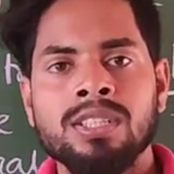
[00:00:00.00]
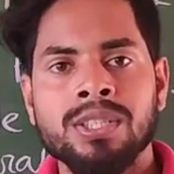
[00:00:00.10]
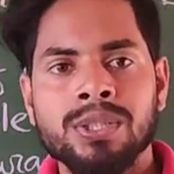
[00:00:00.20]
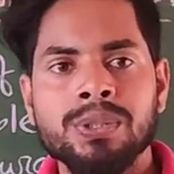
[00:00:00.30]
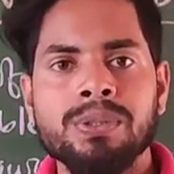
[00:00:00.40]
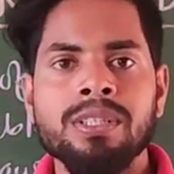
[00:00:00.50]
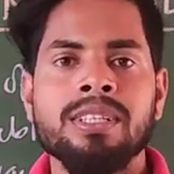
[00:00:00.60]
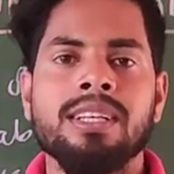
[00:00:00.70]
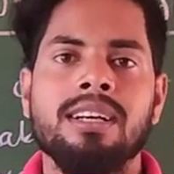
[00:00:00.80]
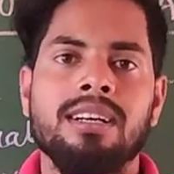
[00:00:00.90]
So,
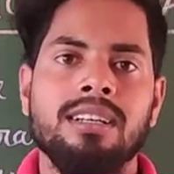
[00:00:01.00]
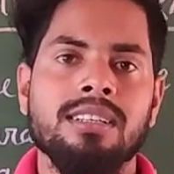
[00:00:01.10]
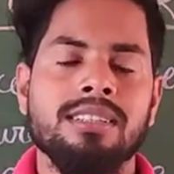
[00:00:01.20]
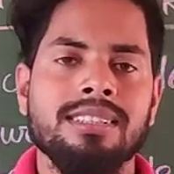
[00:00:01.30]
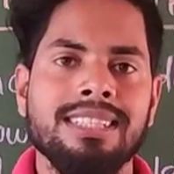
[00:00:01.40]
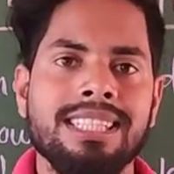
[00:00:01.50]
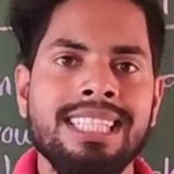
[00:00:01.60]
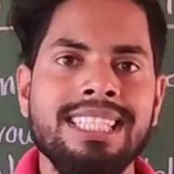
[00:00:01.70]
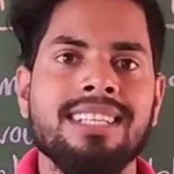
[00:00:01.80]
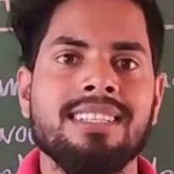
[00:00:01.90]

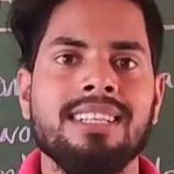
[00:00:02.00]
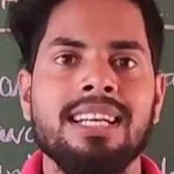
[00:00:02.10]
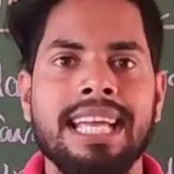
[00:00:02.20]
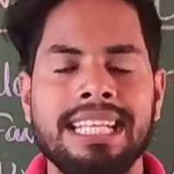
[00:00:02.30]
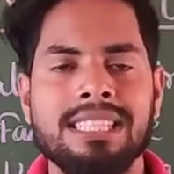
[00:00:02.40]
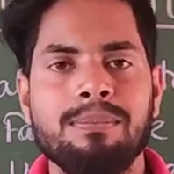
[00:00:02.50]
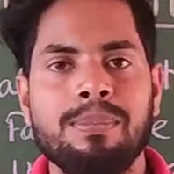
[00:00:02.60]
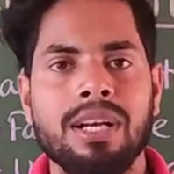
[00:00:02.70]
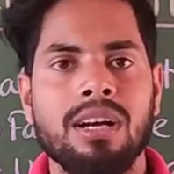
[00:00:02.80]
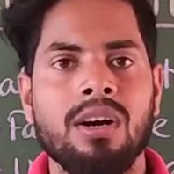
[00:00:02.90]
these are the
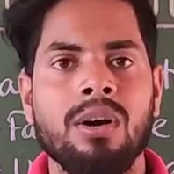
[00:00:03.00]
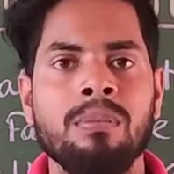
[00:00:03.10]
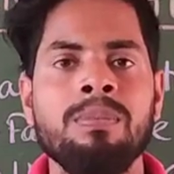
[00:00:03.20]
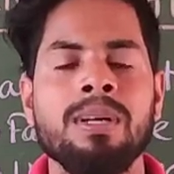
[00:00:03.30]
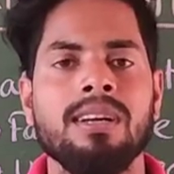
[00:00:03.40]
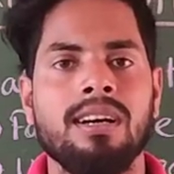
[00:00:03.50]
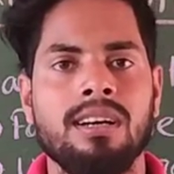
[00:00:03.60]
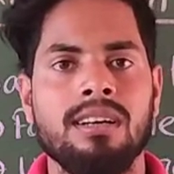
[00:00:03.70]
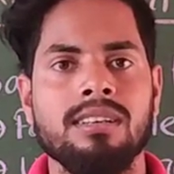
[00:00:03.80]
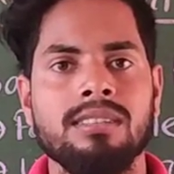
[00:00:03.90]
example of
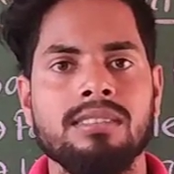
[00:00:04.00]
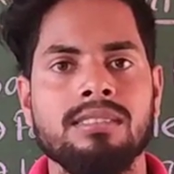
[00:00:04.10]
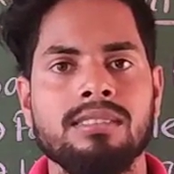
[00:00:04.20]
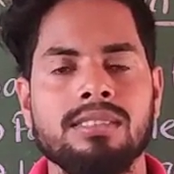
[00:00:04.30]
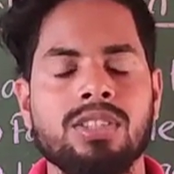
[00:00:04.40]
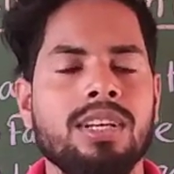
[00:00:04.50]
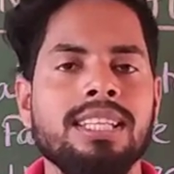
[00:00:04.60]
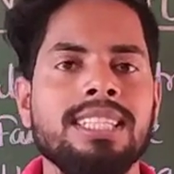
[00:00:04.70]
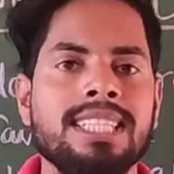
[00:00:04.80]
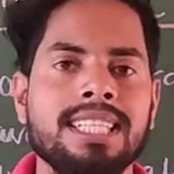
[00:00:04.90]

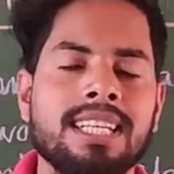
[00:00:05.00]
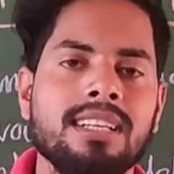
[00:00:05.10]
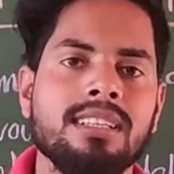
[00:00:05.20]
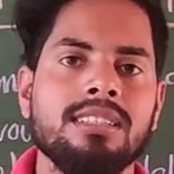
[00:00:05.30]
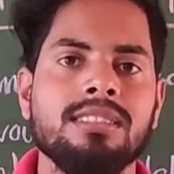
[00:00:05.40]
these are the